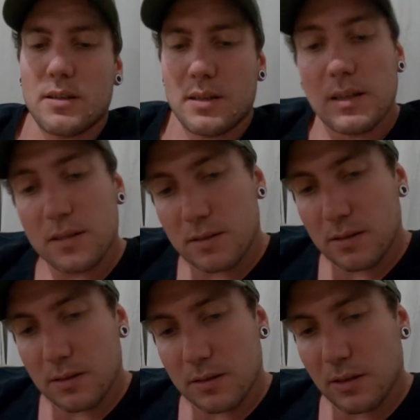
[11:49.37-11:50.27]
is
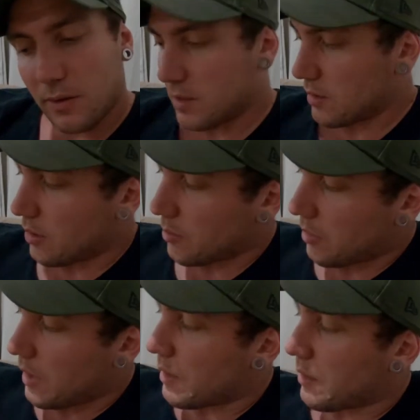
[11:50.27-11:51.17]
going to go to
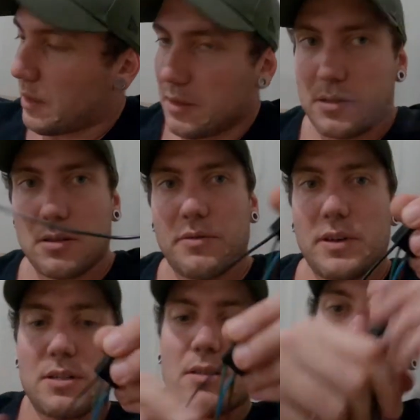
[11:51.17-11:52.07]
plan. Now I just got to
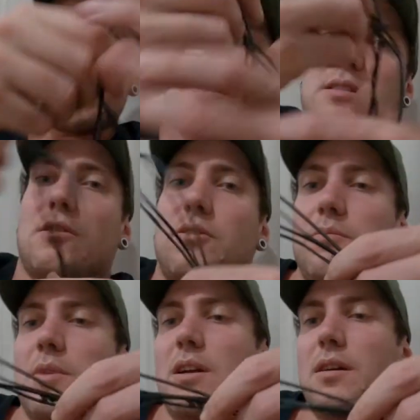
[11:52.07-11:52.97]
finish the rest of this loom.
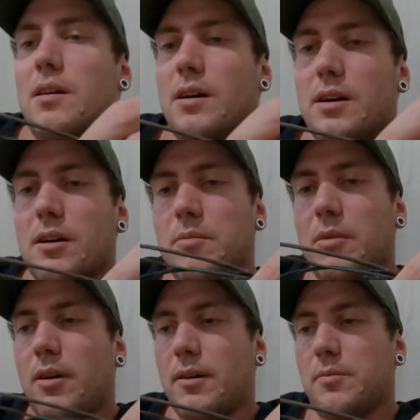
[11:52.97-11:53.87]

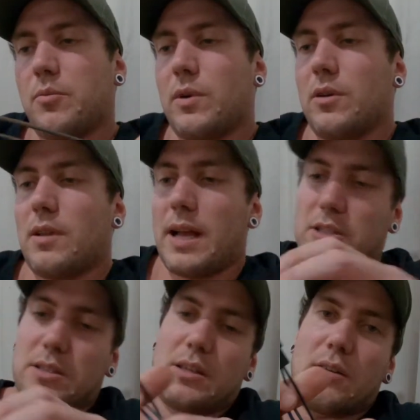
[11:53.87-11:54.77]
I will
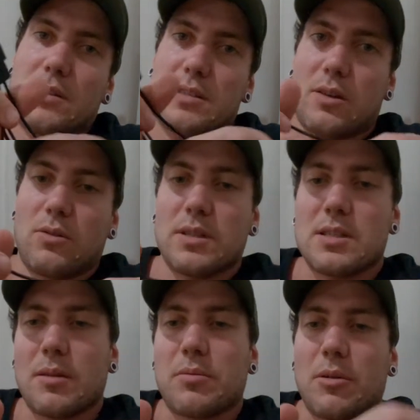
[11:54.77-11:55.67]
actually go and set all this
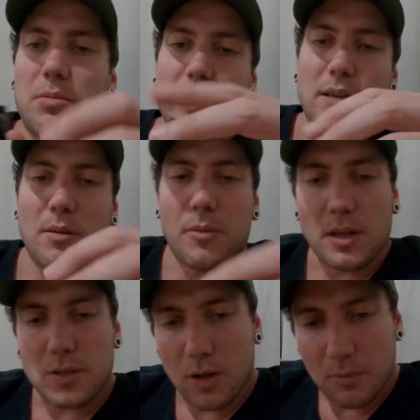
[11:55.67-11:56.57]
up properly, and I might
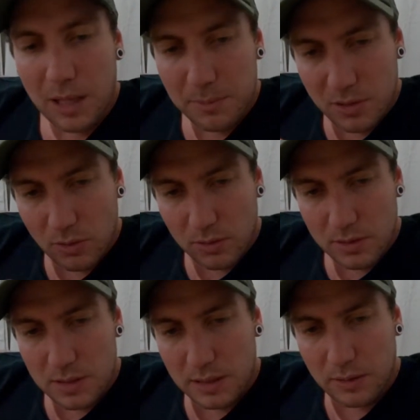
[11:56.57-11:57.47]
time lapse it all and
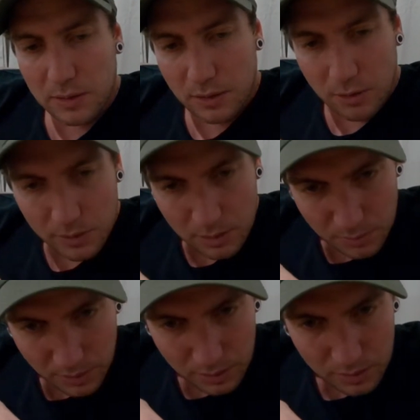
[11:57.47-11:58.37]
see how I go with it,
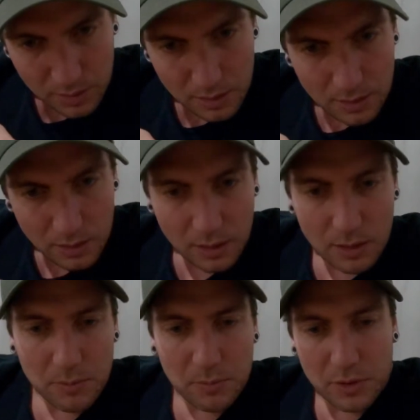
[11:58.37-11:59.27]
but
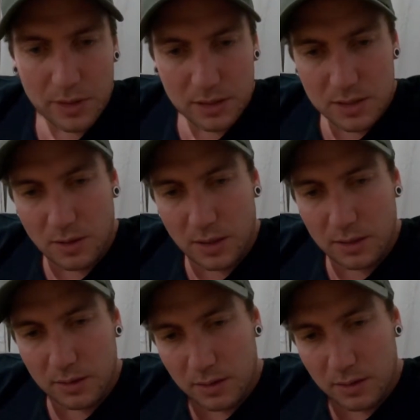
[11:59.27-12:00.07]
I'm pretty excited.